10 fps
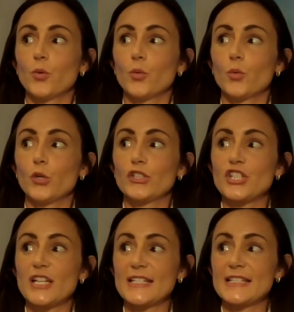would
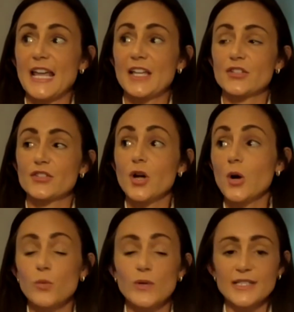just say,
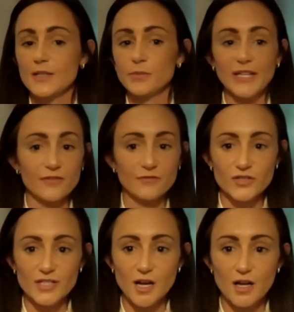so what's the plan for
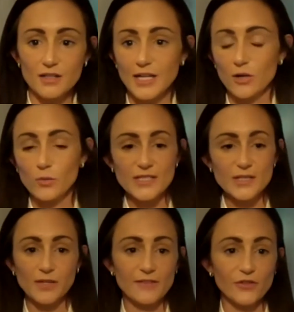this holiday, or what's the
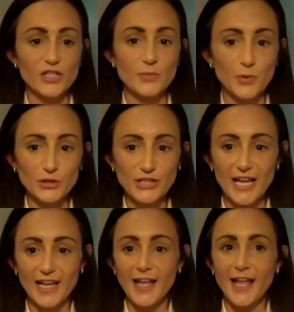plan for his
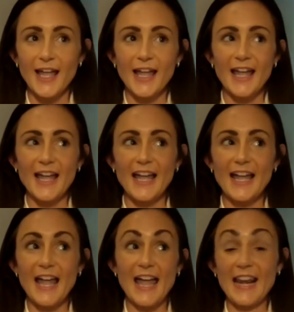birthday?
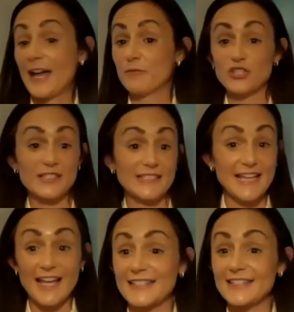And I would just,
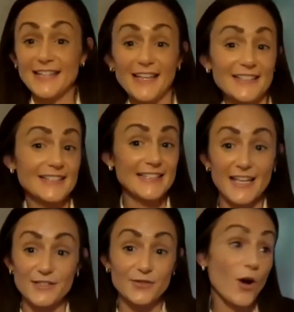yes, yes,
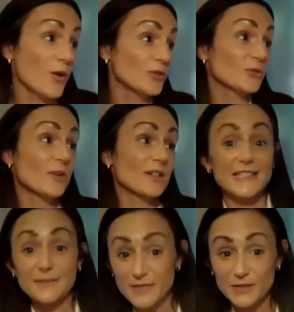yes. Oh, you want to see
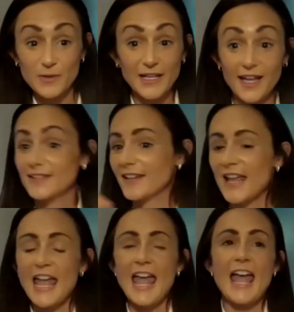him this weekend?
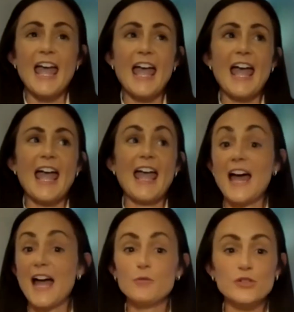And
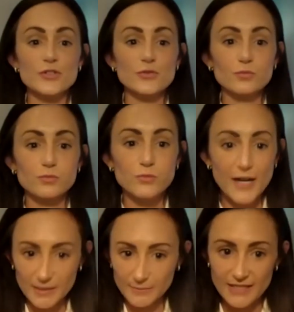I was
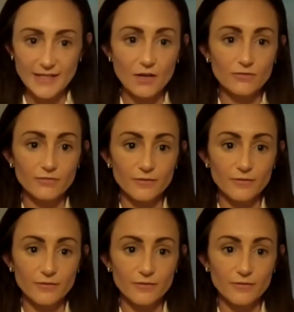running myself